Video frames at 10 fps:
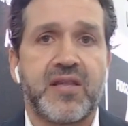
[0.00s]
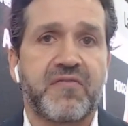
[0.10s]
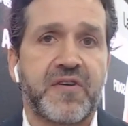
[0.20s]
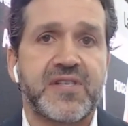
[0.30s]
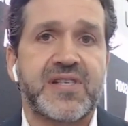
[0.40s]

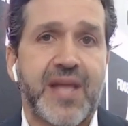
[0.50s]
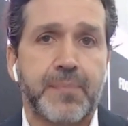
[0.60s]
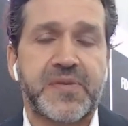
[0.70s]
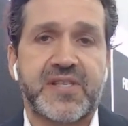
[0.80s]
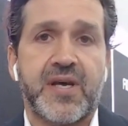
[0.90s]
different
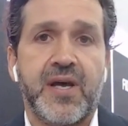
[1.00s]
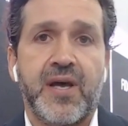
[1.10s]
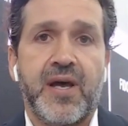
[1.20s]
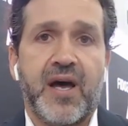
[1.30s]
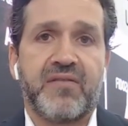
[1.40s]
steps
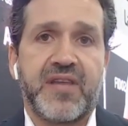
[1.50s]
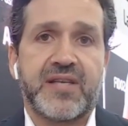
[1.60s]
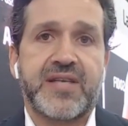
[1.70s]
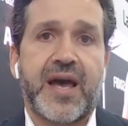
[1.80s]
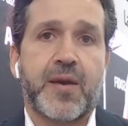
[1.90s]
of the
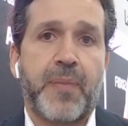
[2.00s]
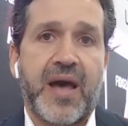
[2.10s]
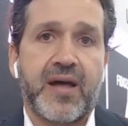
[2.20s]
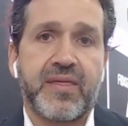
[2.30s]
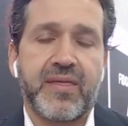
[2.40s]
attack
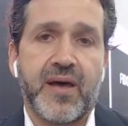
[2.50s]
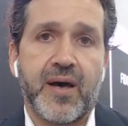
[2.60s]
path